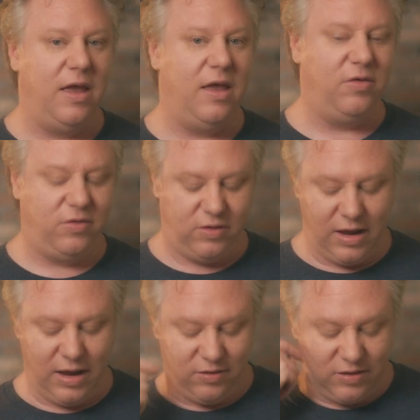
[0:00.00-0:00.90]
is
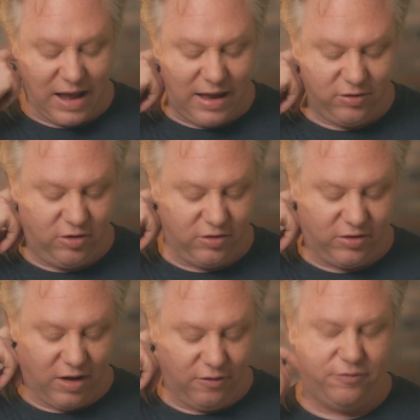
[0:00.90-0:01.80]
to ask
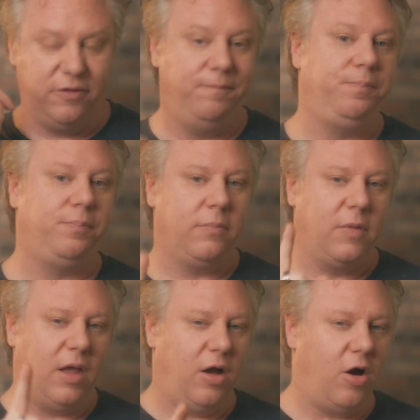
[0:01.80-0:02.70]
yourself,
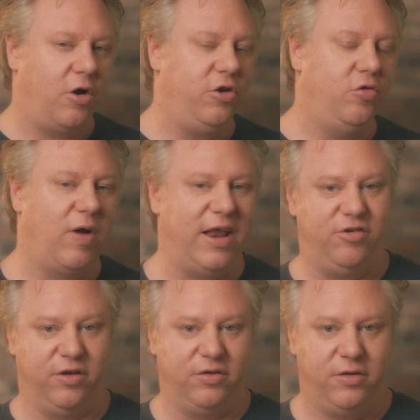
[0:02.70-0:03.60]
are you
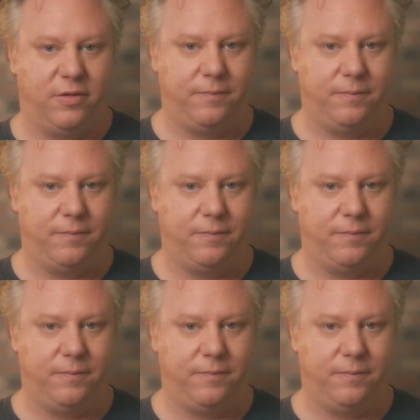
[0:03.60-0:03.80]
righteous?